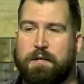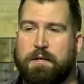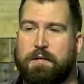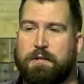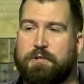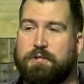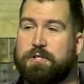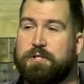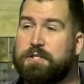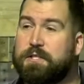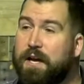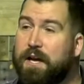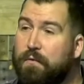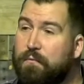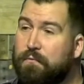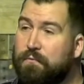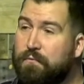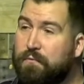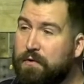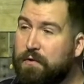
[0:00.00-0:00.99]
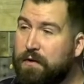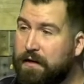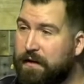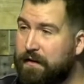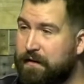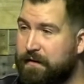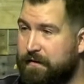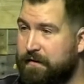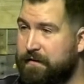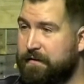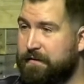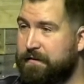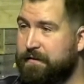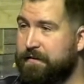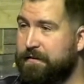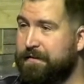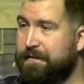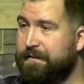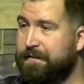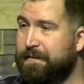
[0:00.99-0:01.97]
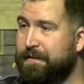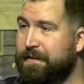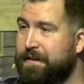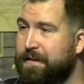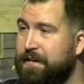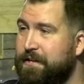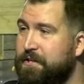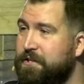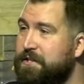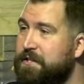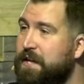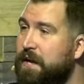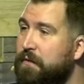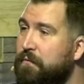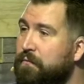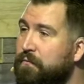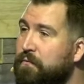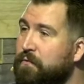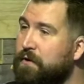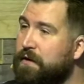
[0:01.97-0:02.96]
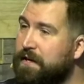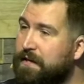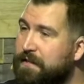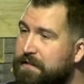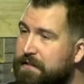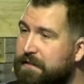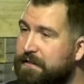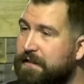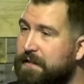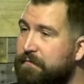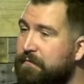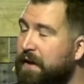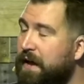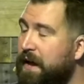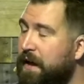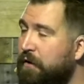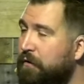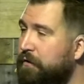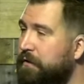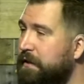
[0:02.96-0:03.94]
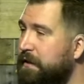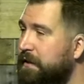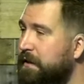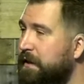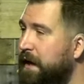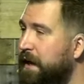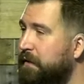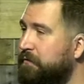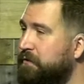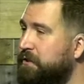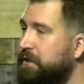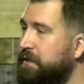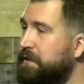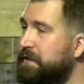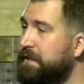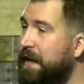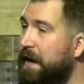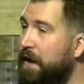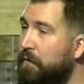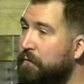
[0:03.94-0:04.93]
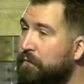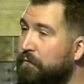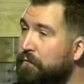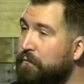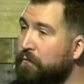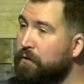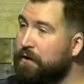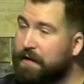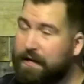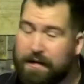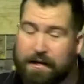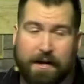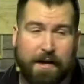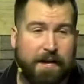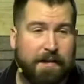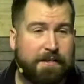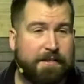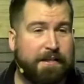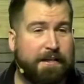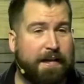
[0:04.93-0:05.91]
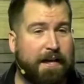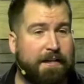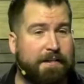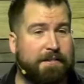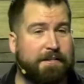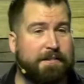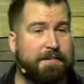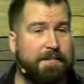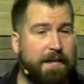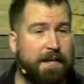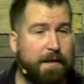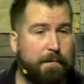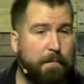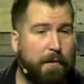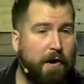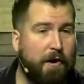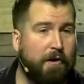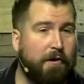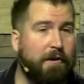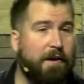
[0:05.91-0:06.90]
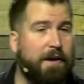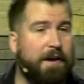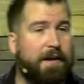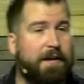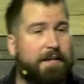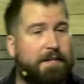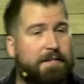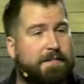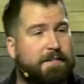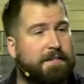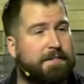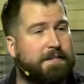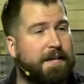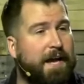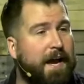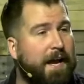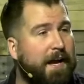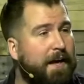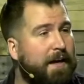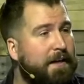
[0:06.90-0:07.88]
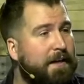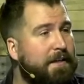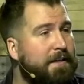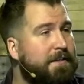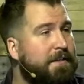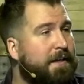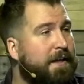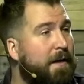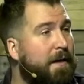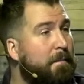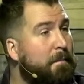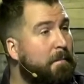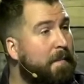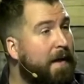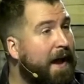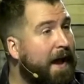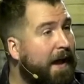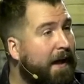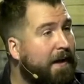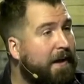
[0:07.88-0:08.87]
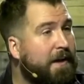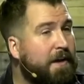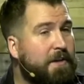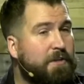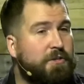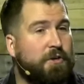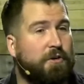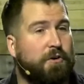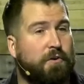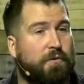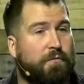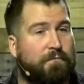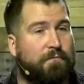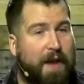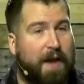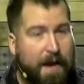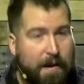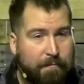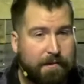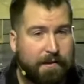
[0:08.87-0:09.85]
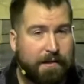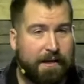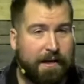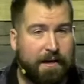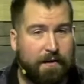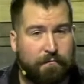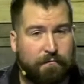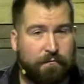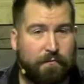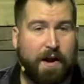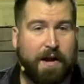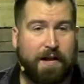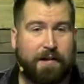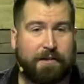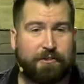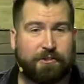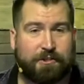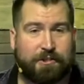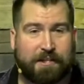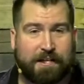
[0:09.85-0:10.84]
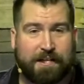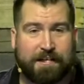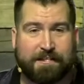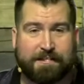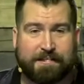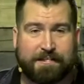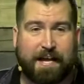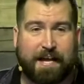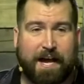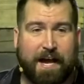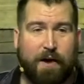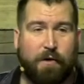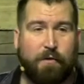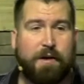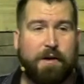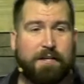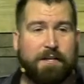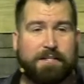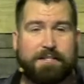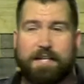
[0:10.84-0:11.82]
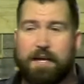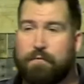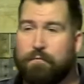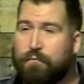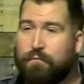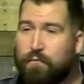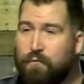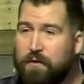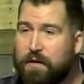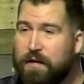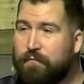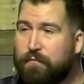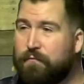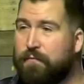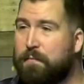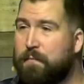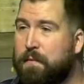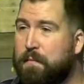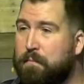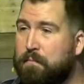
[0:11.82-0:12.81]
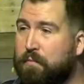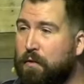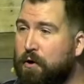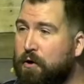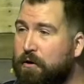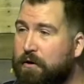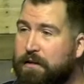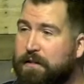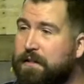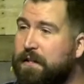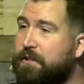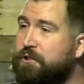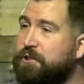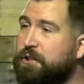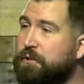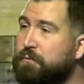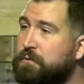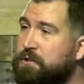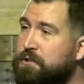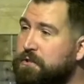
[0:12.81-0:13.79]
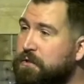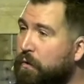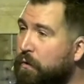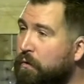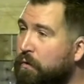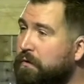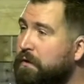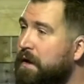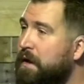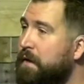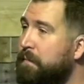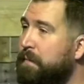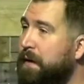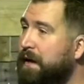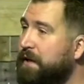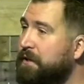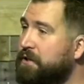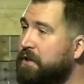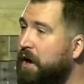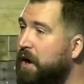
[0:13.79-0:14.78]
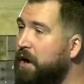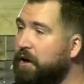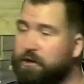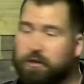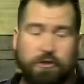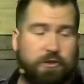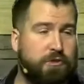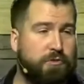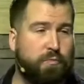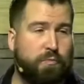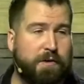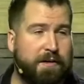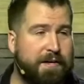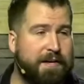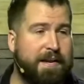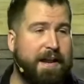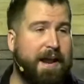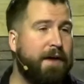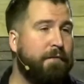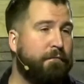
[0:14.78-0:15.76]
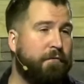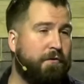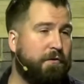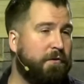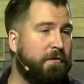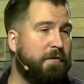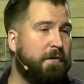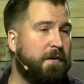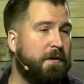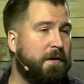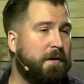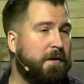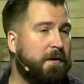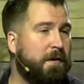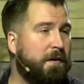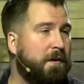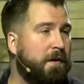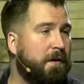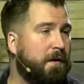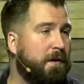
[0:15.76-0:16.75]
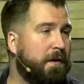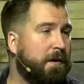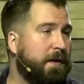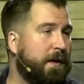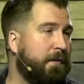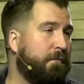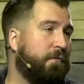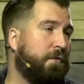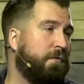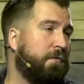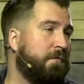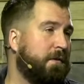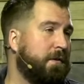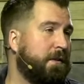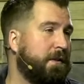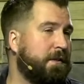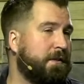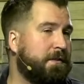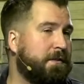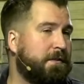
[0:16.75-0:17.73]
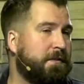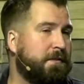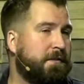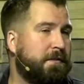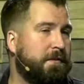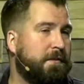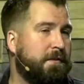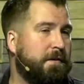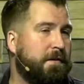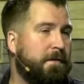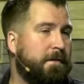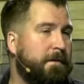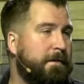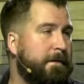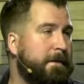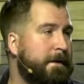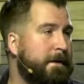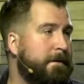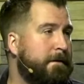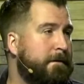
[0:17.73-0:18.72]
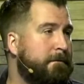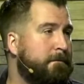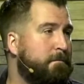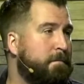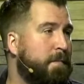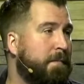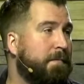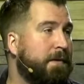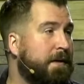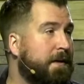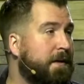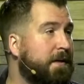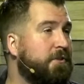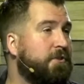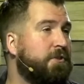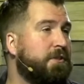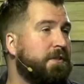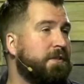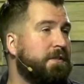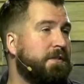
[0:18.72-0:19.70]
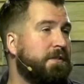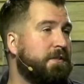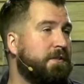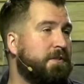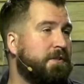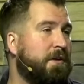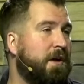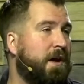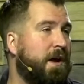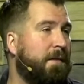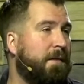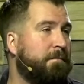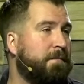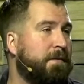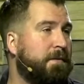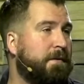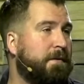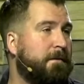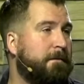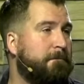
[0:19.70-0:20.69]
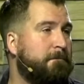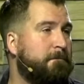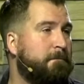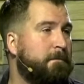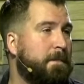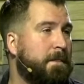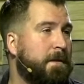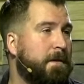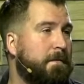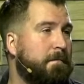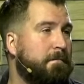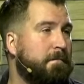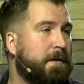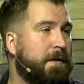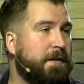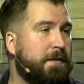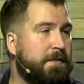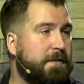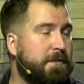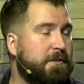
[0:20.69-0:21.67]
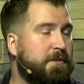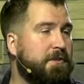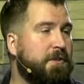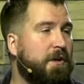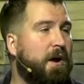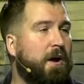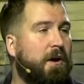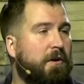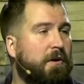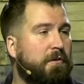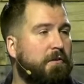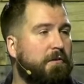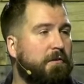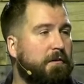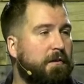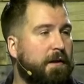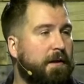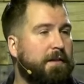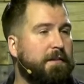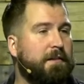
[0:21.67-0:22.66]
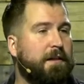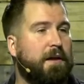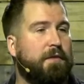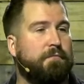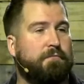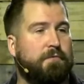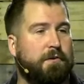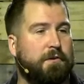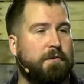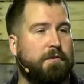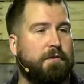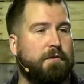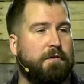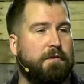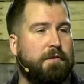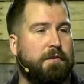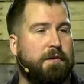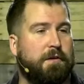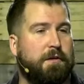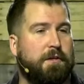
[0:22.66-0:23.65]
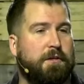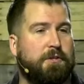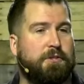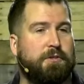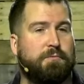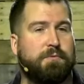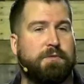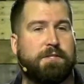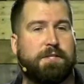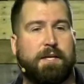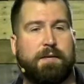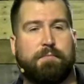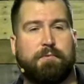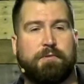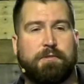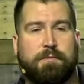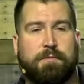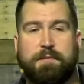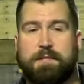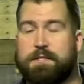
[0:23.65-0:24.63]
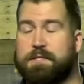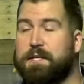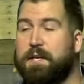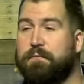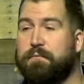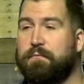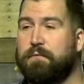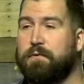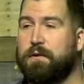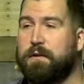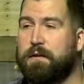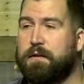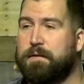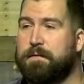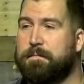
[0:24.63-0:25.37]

She's now free. She's now free to live a healthy life. She's now free to get to take part in society, to come back to her family and friends. She is now set free from a burden that she was told by doctors would never give her release. But because Jesus stopped, because he saw her and loved her, she was able to be set free.